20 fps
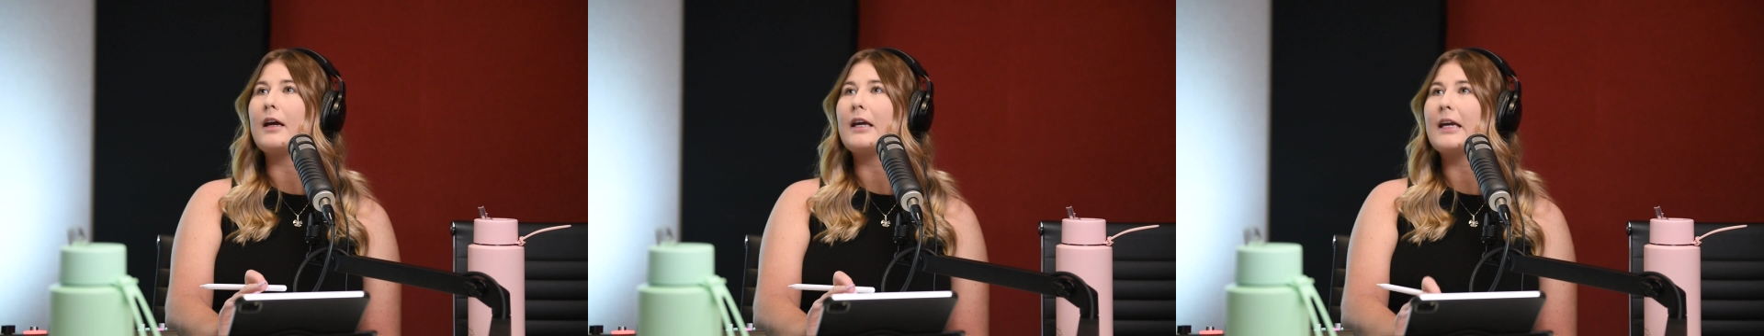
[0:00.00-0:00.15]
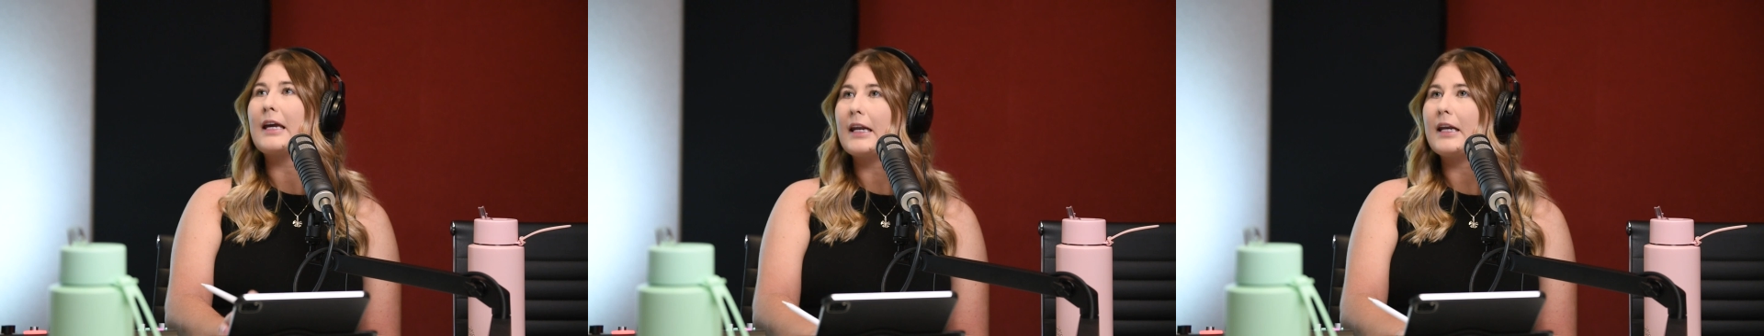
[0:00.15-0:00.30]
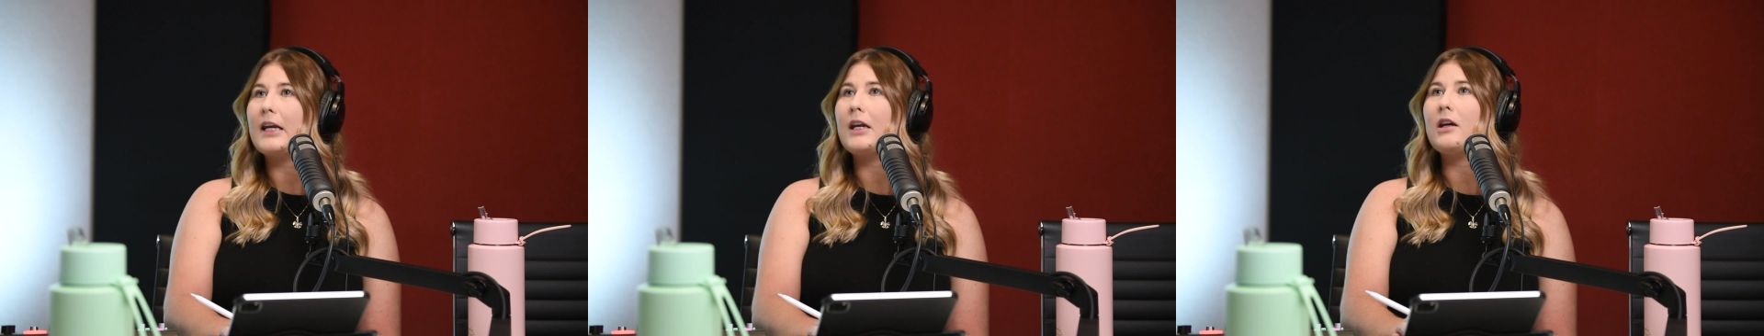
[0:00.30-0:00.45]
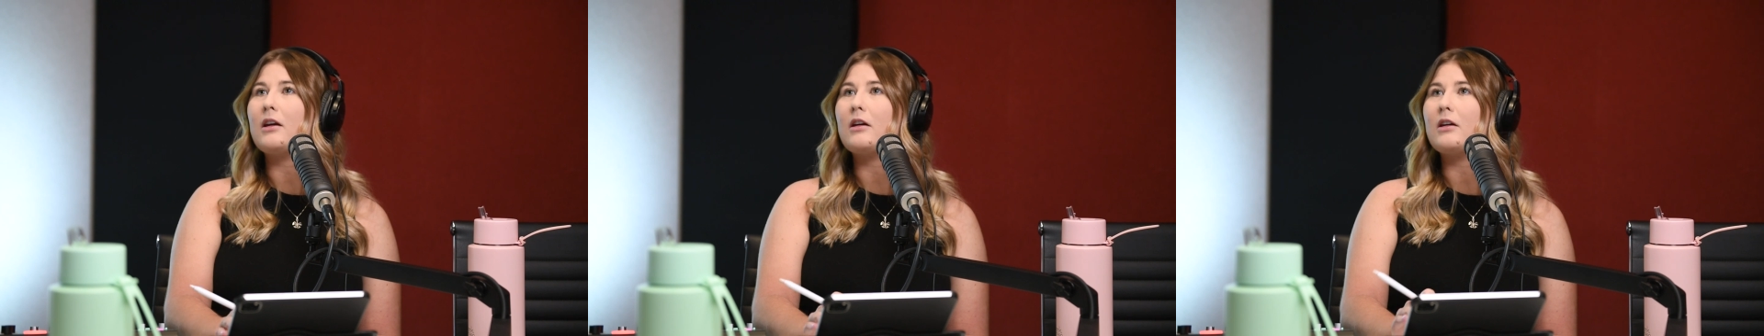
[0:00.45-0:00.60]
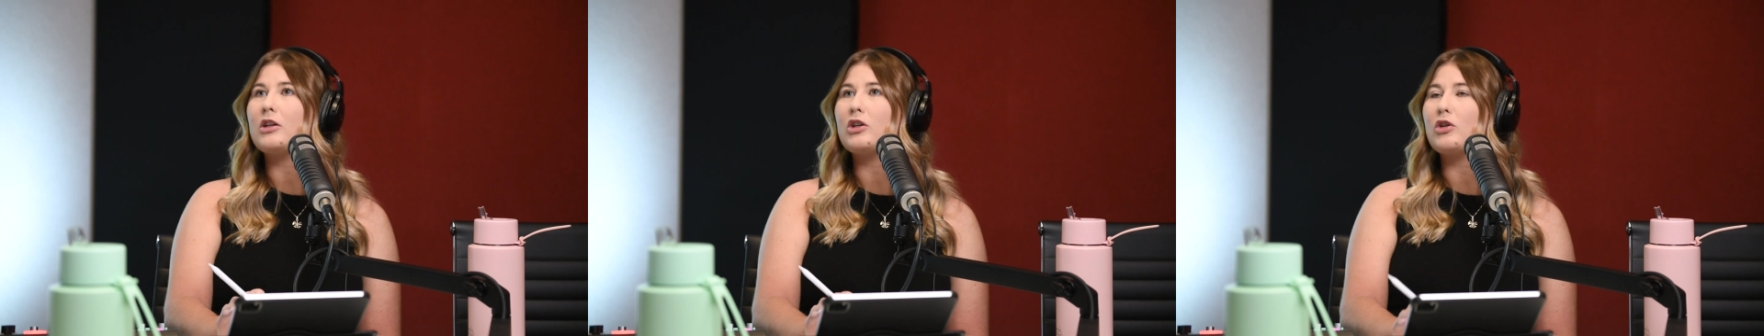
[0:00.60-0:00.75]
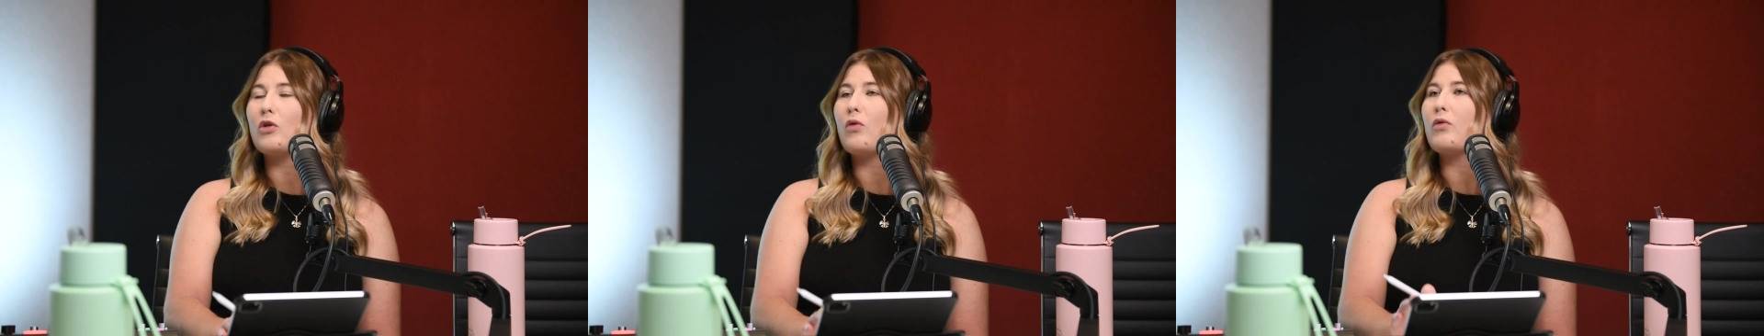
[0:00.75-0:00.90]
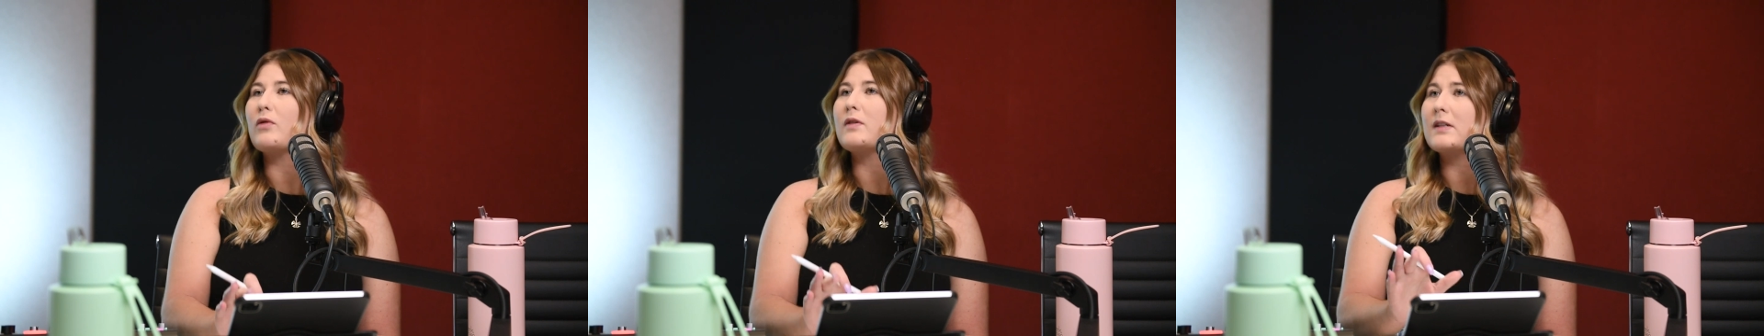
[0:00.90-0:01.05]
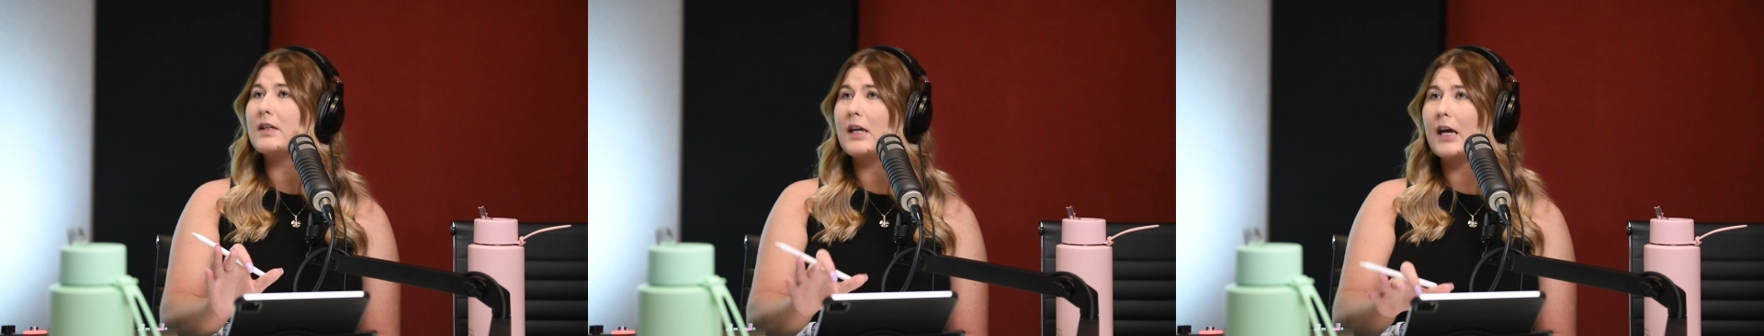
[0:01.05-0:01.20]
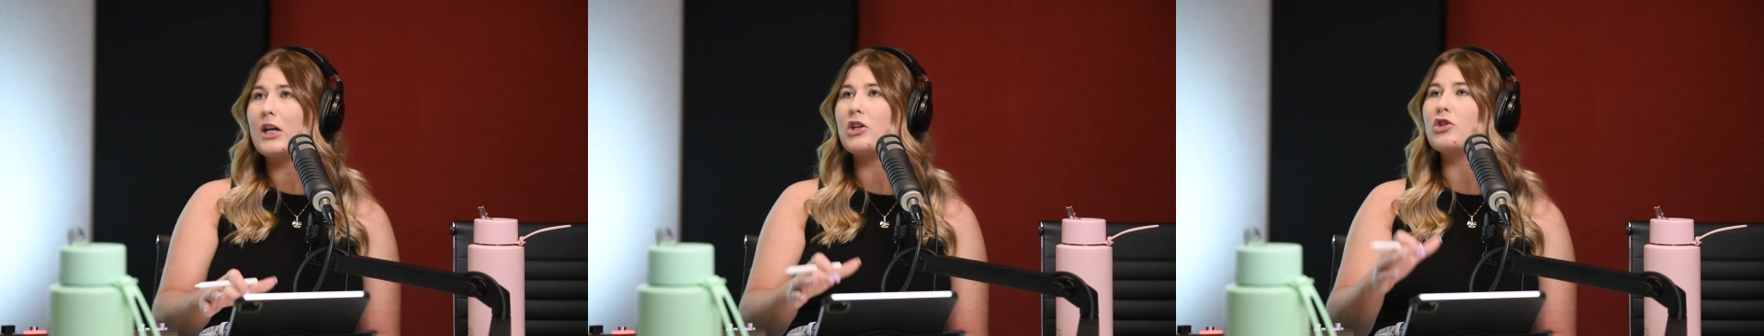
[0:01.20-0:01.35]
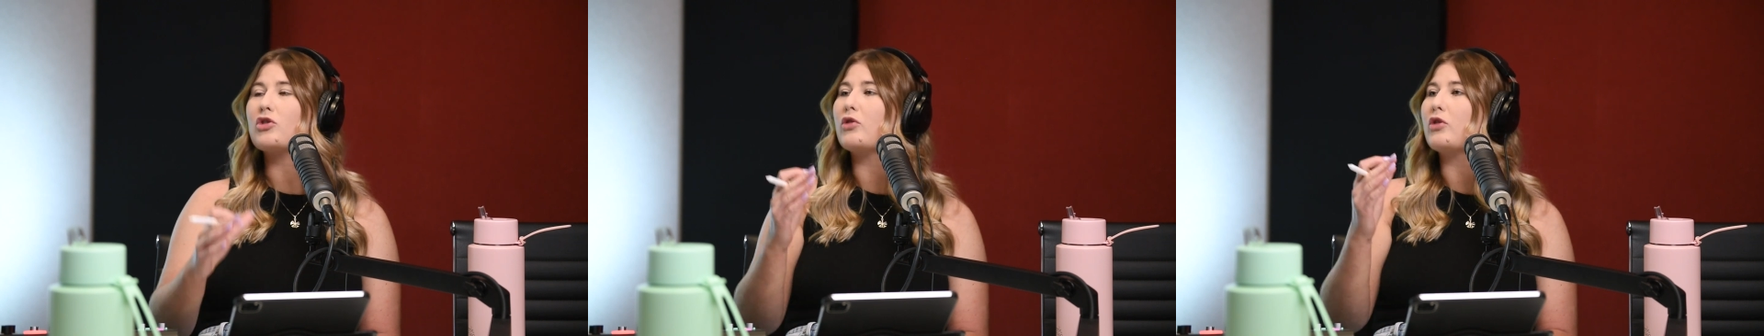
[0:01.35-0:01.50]
getting your
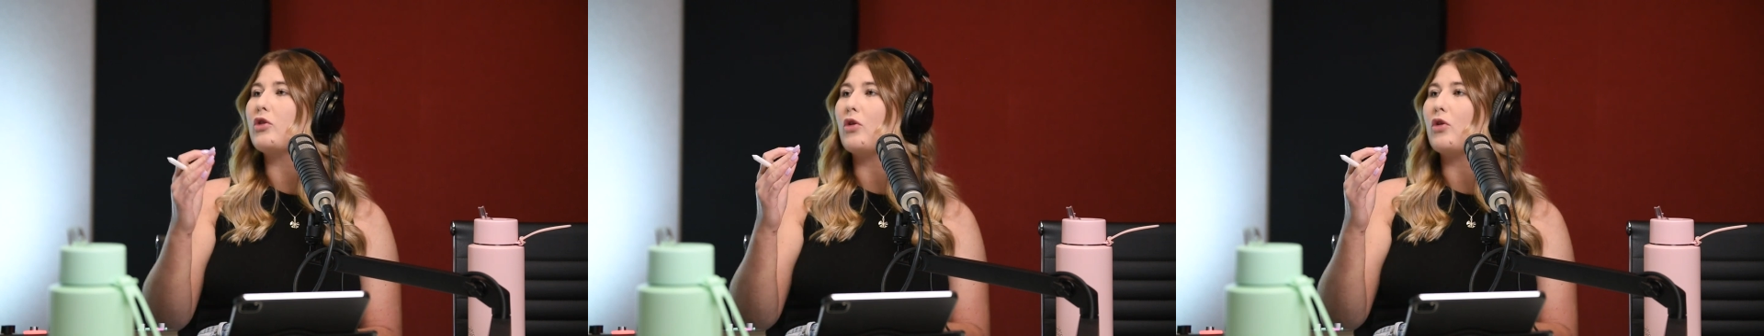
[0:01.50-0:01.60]
sketch or